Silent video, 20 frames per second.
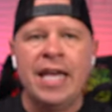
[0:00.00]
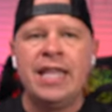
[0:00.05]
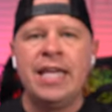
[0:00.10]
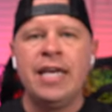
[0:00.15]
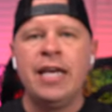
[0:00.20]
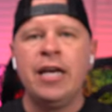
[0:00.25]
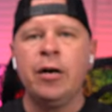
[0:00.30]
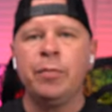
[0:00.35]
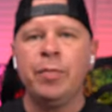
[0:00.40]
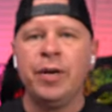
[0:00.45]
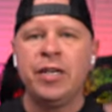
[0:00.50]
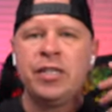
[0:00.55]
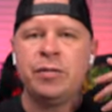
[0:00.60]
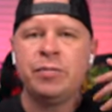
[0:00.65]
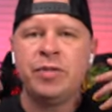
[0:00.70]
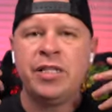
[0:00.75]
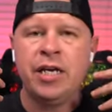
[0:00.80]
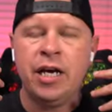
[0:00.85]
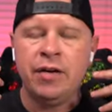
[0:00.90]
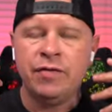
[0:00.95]
The earbuds
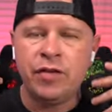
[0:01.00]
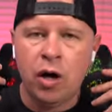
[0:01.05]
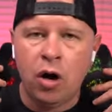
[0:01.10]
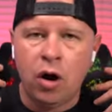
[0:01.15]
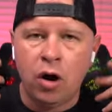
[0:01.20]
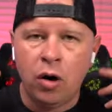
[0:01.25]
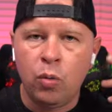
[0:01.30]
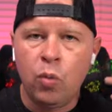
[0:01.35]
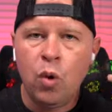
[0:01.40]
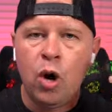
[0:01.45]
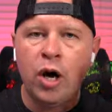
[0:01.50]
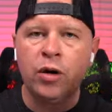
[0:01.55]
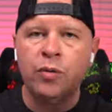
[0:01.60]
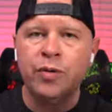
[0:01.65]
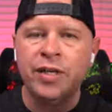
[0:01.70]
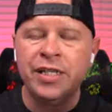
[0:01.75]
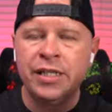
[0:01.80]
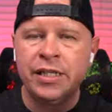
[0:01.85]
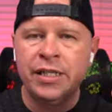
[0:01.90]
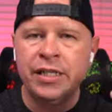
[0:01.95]
themselves are water
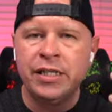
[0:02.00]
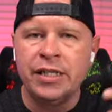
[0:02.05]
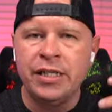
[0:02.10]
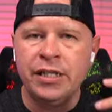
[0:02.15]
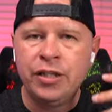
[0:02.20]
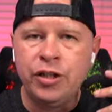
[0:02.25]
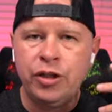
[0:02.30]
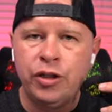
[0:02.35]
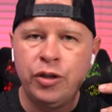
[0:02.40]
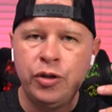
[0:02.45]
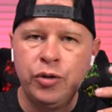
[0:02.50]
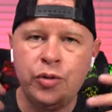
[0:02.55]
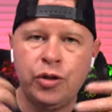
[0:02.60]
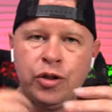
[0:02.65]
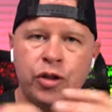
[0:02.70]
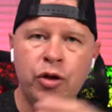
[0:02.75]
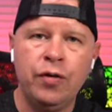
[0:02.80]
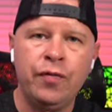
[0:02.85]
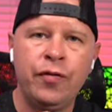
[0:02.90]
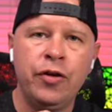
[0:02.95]
resistant too,
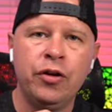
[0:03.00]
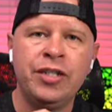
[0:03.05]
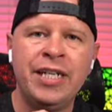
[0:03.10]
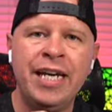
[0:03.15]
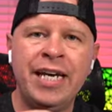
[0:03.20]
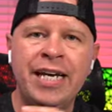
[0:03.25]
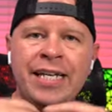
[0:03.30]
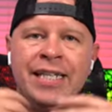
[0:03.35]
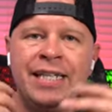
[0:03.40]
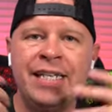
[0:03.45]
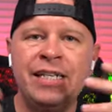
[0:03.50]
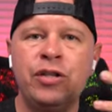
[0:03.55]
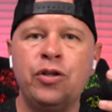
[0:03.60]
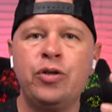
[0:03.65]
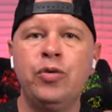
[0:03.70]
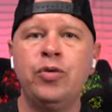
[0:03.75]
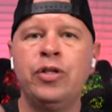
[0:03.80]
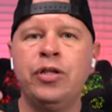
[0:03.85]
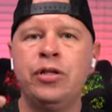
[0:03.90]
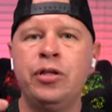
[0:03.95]
so if you're taking these
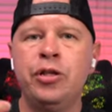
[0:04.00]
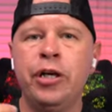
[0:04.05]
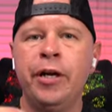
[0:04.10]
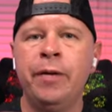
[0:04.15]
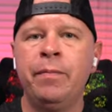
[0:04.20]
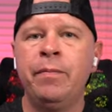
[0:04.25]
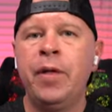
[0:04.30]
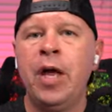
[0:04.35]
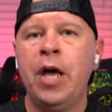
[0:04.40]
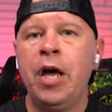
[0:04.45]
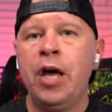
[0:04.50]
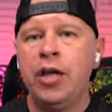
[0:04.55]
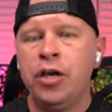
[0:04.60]
to the gym,